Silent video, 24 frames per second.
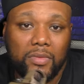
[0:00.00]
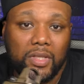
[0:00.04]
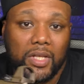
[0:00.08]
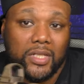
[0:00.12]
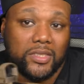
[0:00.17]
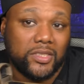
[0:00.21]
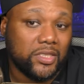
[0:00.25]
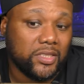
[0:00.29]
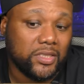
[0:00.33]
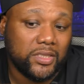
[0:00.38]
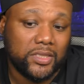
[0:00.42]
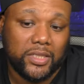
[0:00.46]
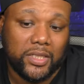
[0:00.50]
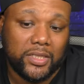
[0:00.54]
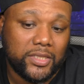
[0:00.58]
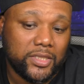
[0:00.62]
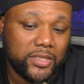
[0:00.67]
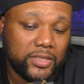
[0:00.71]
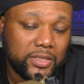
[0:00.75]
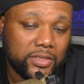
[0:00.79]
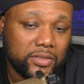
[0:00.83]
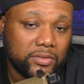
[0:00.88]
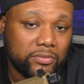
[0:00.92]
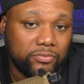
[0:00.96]
It
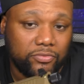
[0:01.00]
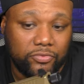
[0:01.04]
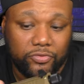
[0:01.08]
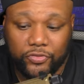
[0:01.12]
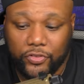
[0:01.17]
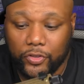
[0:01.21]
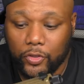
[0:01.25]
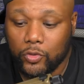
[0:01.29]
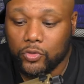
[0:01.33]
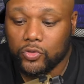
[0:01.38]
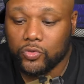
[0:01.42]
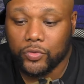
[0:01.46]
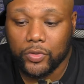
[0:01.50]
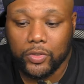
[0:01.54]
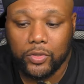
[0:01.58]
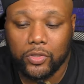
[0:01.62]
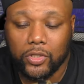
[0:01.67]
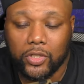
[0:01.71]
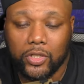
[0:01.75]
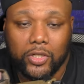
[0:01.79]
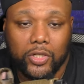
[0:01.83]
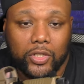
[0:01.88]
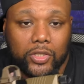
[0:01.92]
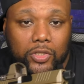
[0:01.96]
just feels real
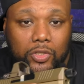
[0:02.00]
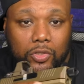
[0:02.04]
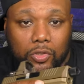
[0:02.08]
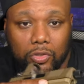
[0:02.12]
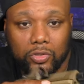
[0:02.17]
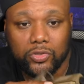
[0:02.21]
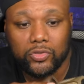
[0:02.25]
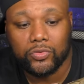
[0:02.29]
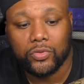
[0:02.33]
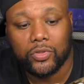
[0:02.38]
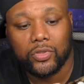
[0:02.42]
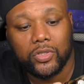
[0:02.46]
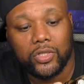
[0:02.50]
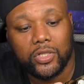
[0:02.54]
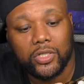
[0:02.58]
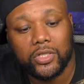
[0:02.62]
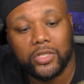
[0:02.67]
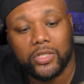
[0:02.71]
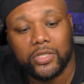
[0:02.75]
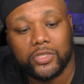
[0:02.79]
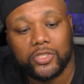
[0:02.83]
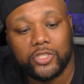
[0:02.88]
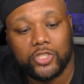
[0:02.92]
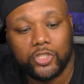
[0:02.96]
good, looks real
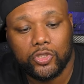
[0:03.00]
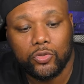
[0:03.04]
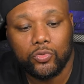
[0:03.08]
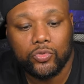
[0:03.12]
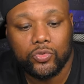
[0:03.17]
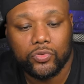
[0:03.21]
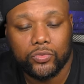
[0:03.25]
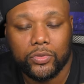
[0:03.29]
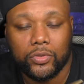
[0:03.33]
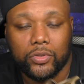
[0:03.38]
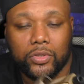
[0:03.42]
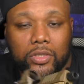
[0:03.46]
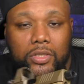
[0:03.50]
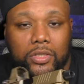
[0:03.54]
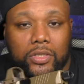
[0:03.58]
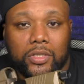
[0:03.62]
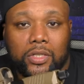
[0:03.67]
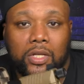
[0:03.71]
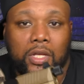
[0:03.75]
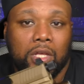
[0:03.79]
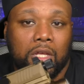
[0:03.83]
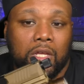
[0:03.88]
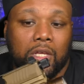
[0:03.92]
good, shoots real good.